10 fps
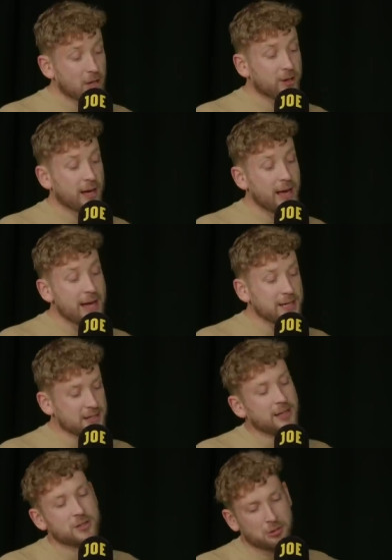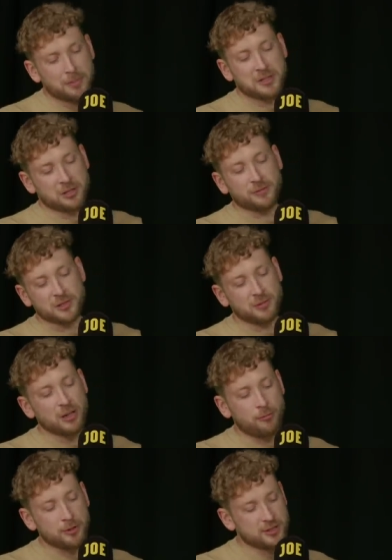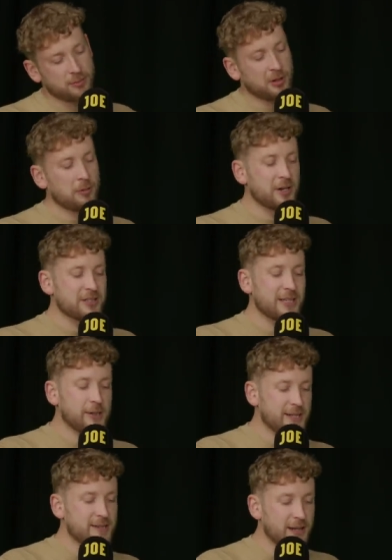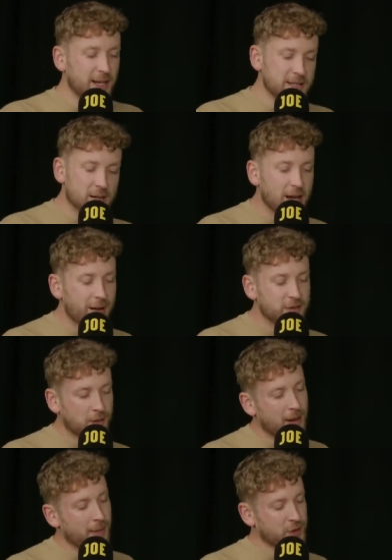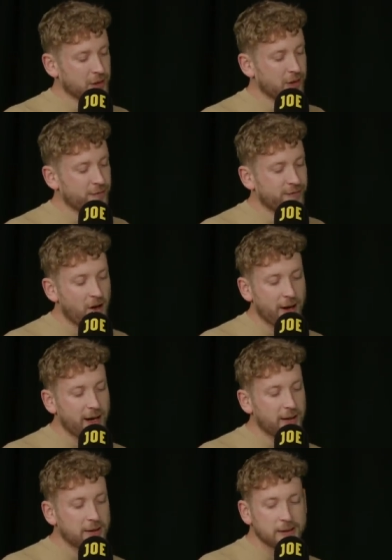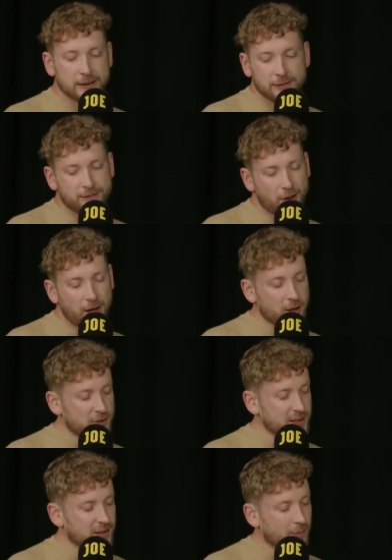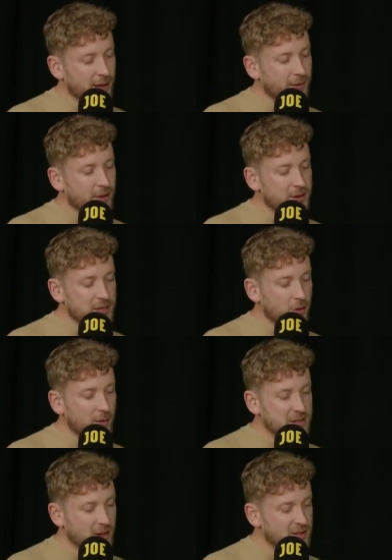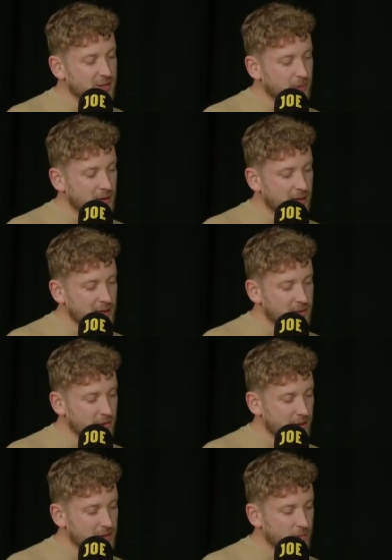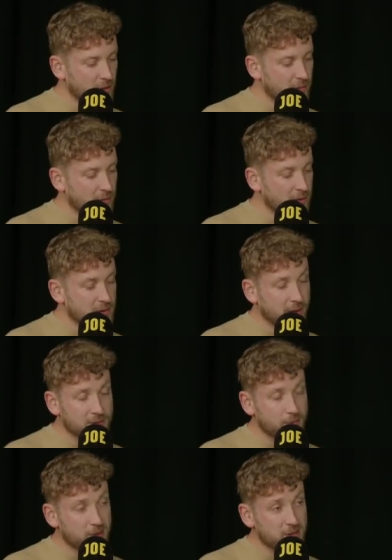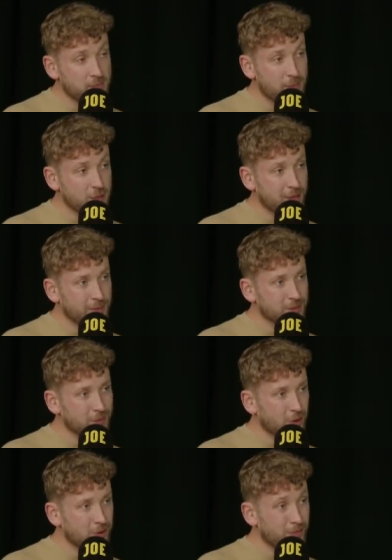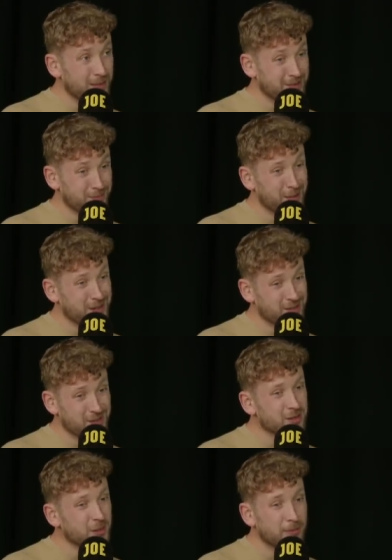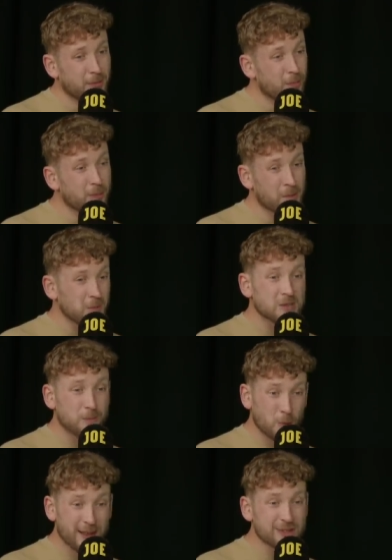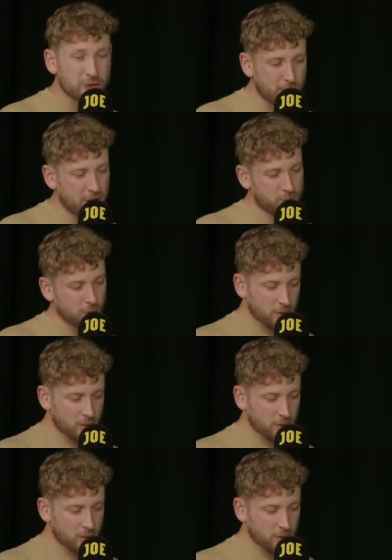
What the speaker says: Okay, Ed is at Tory Party conference and we don't want to steal his dinner. He's going to have some absolutely fire content coming out of there, as he always does when he interacts with the Conservative Party membership, some good bits and pieces. So we probably won't spoil that too much.